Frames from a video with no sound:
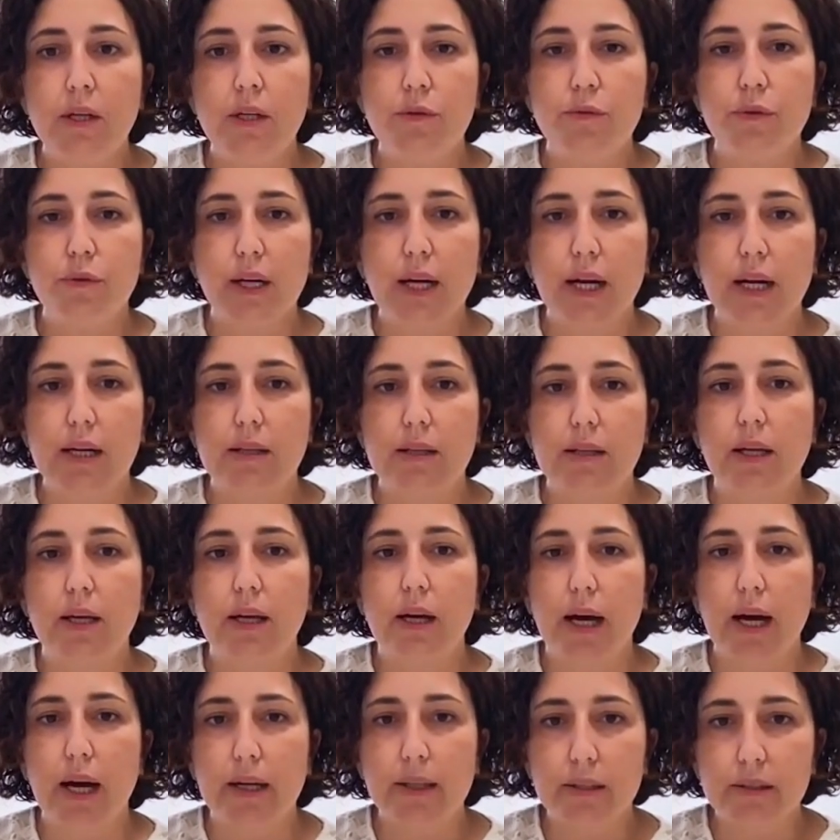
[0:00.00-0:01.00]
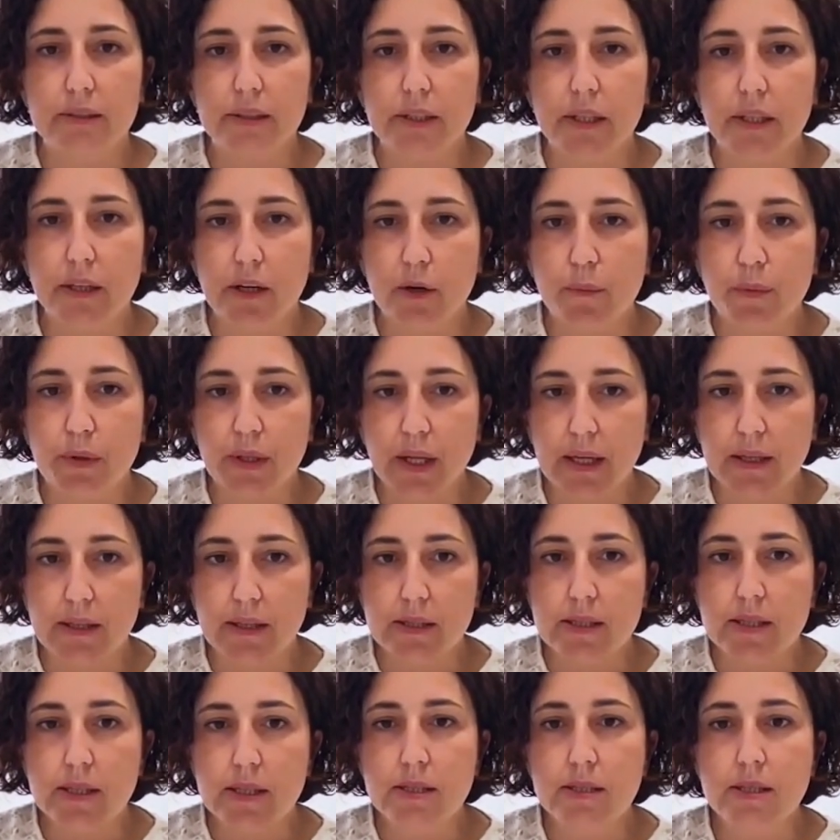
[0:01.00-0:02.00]
Regarding ILD
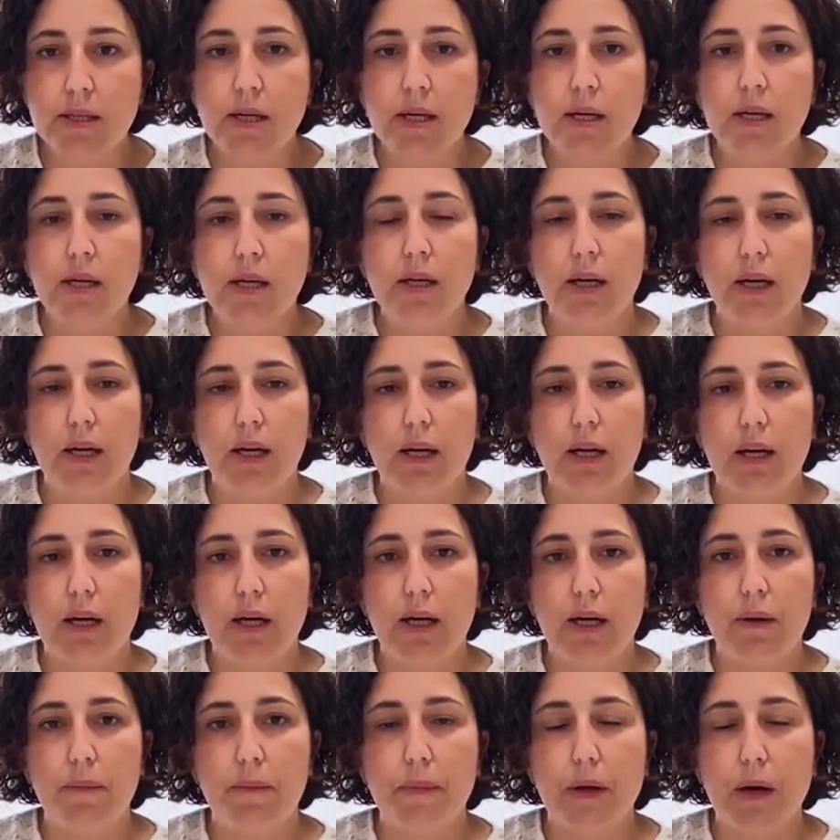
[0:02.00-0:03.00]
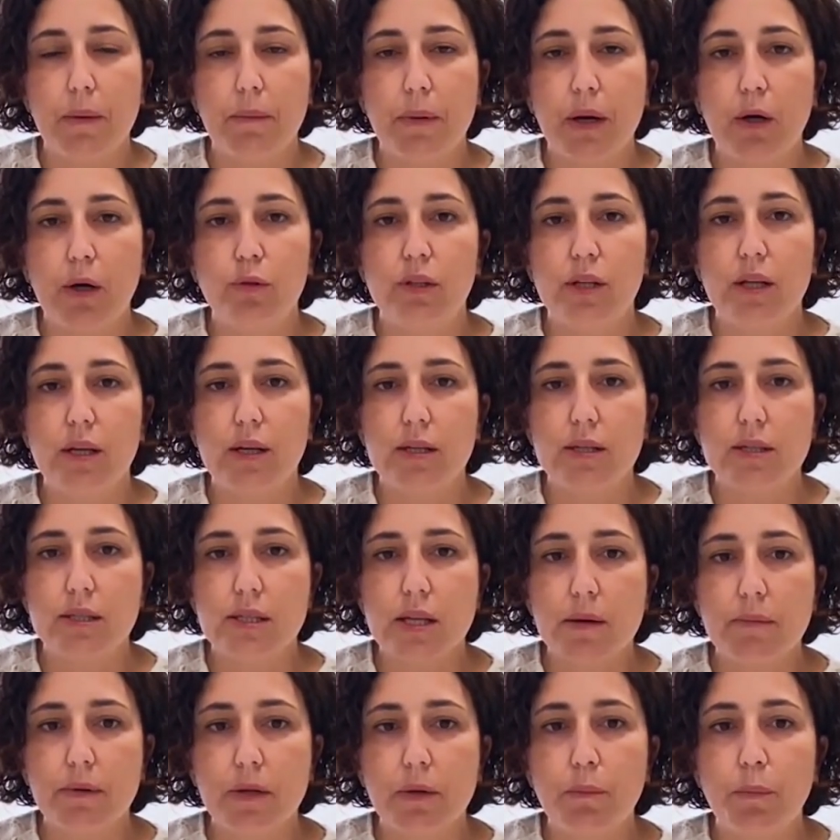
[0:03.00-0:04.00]
pneumonitis, uh, about
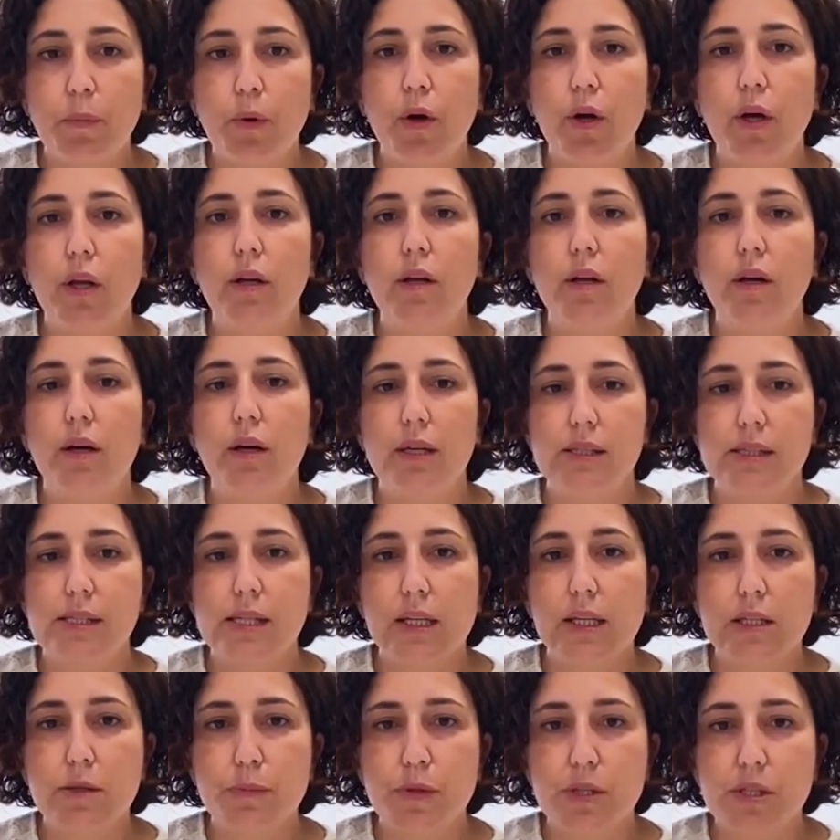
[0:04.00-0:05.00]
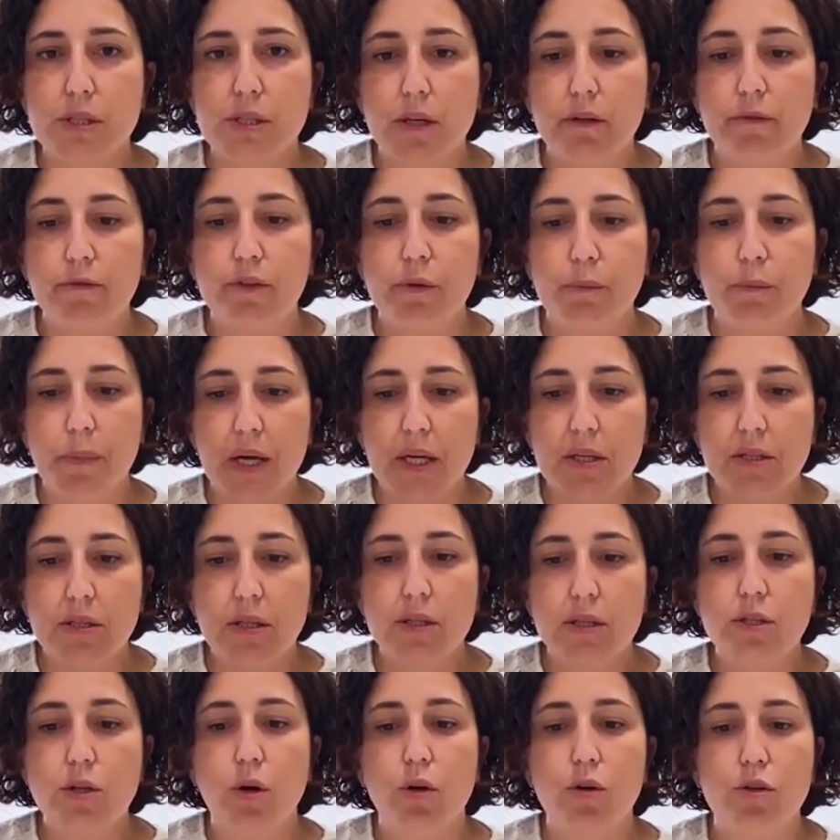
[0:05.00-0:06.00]
7.6% of the
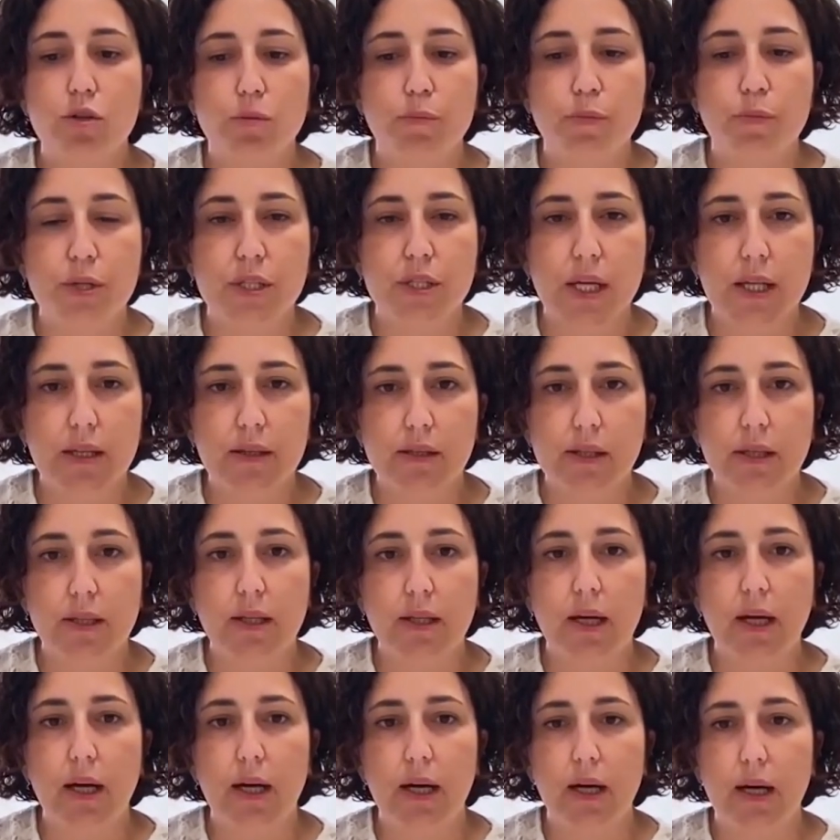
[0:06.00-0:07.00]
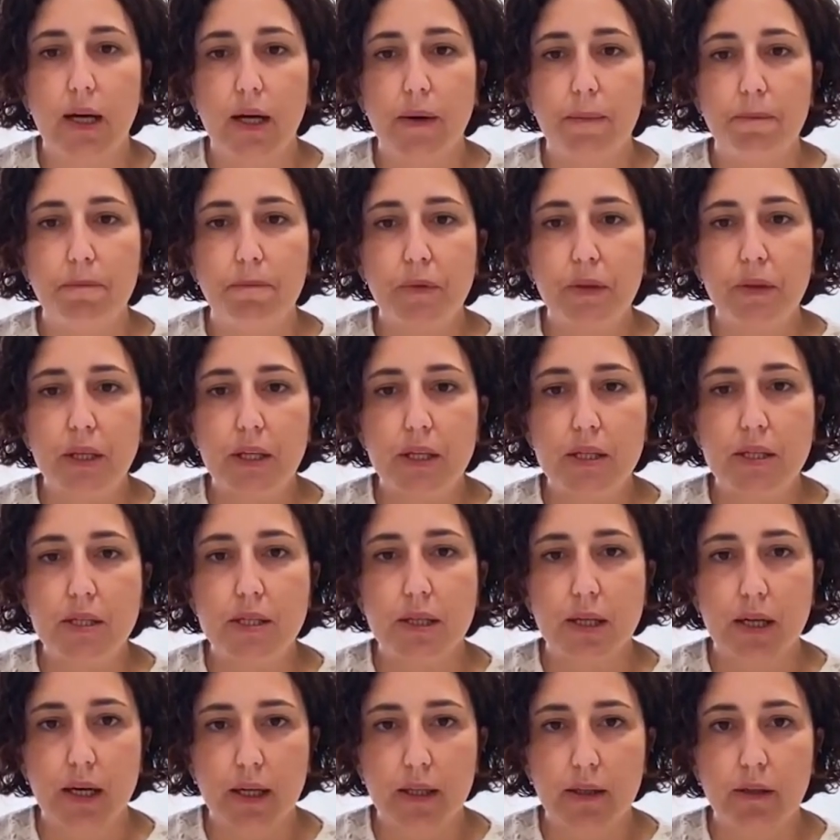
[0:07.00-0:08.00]
patients also presented um, this
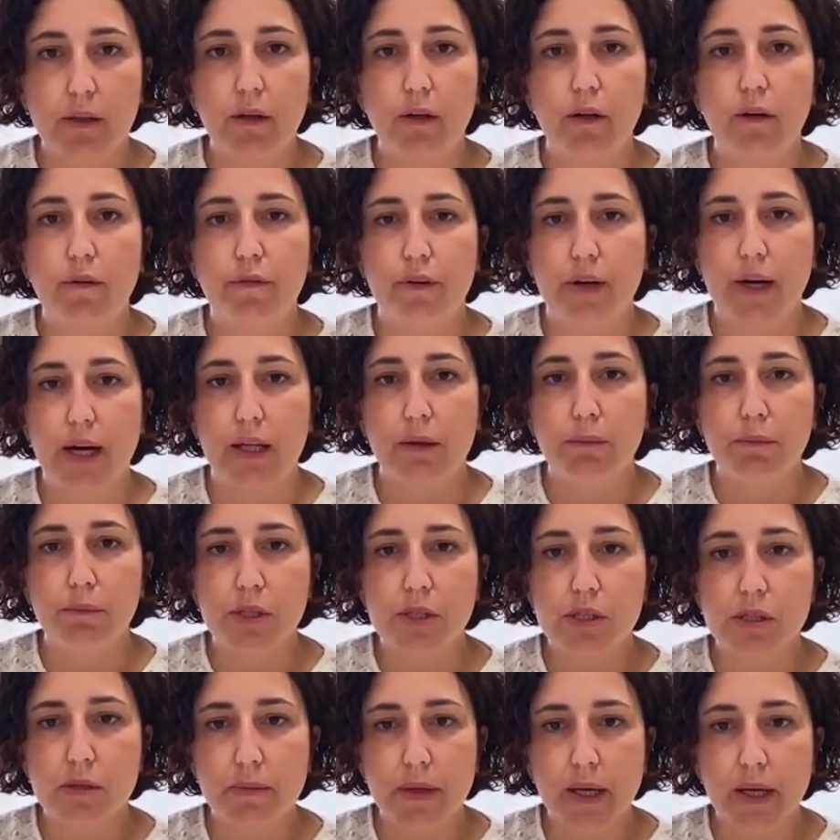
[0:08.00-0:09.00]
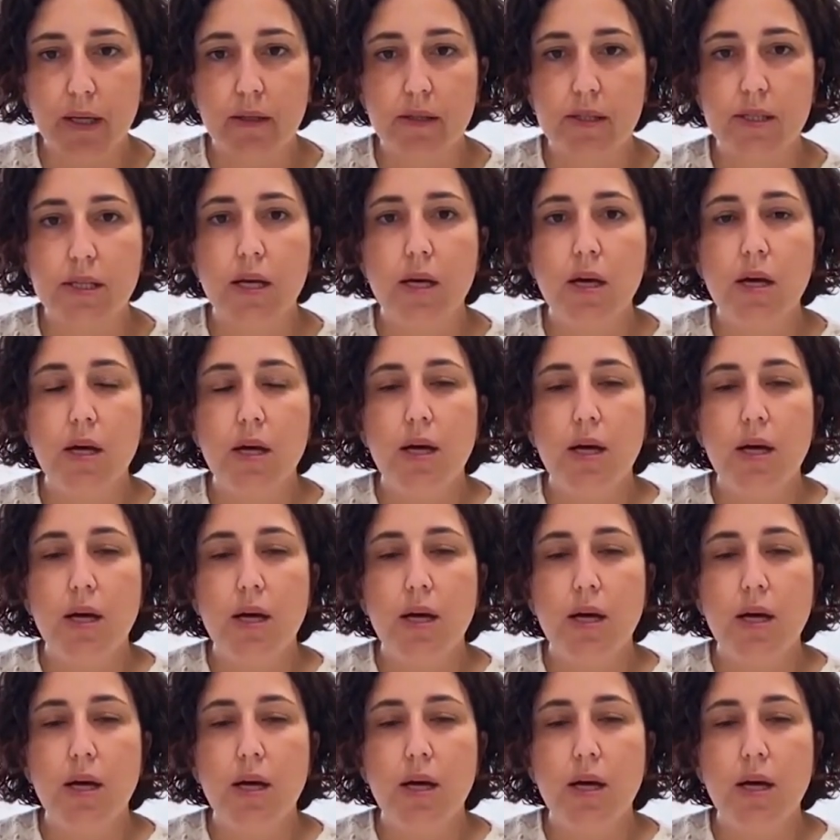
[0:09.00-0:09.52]
kind of adverse events.